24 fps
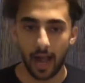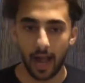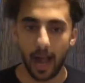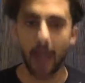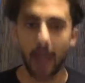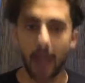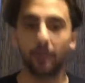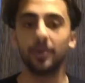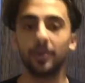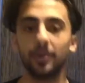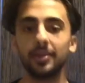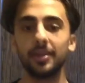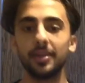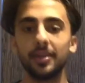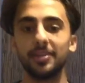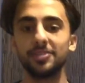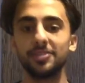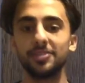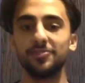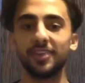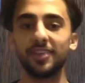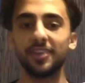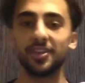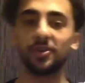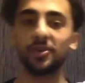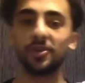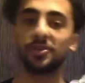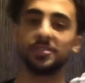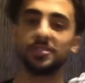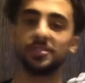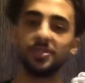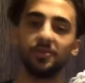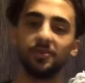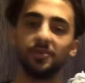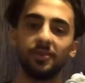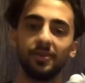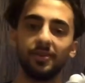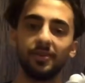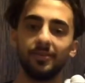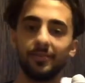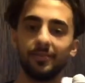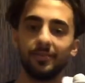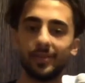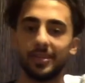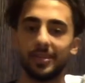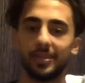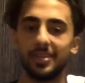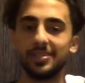I would have done this video sooner,
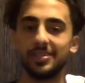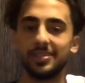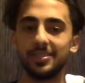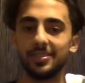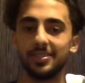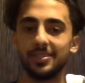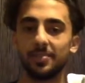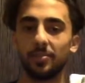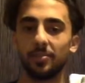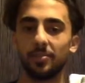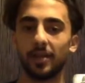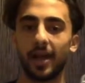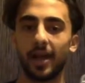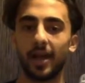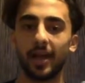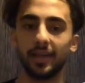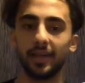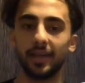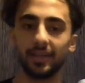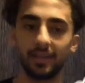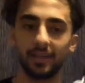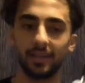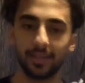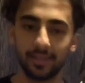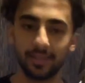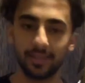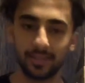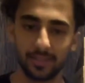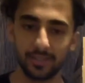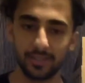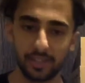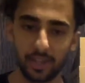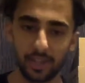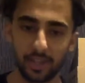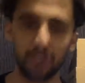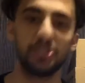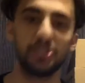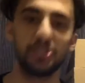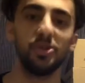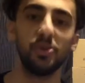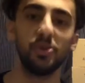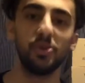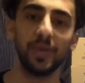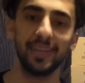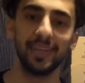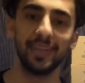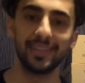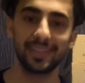but Yeezy Supply took 2
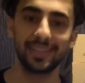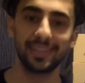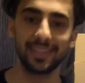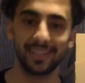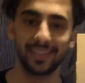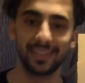weeks